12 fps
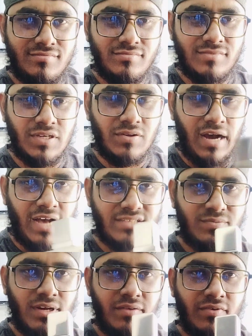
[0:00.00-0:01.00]

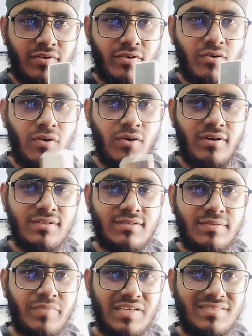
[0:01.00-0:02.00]
Ajmal Evoke Gold is
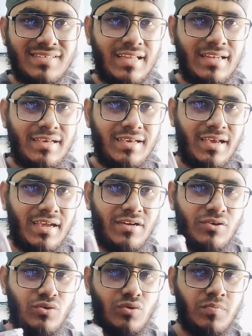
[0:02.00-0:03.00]
basically a
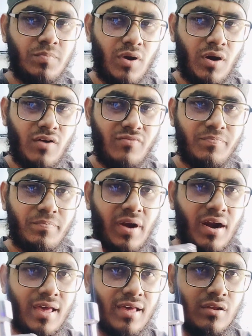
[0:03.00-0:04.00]
dupe of
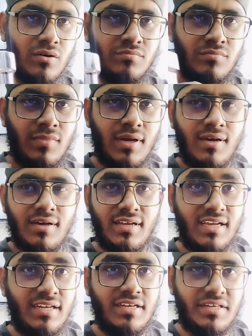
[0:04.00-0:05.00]
Prada L'Homme
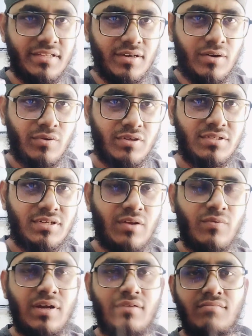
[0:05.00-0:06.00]
EDT, the original
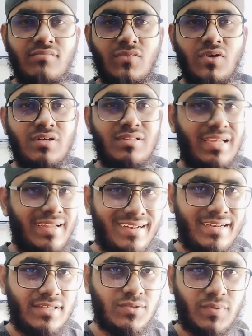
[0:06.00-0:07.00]
one, not the
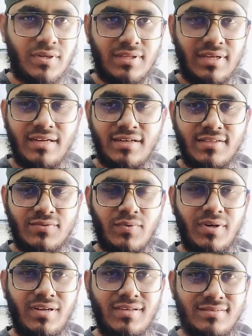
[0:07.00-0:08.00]
intense one. The intense
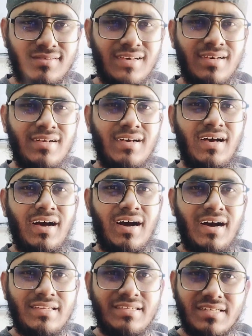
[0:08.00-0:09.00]
one is
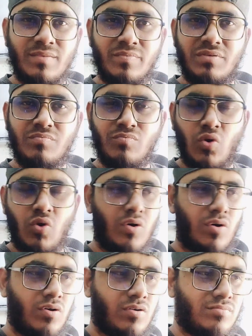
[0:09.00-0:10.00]
a little bit
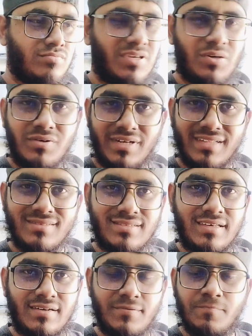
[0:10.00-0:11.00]
more
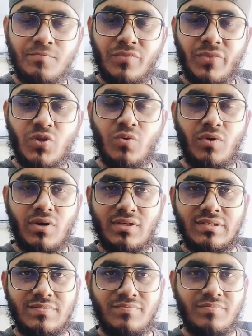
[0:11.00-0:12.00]
denser, to be honest.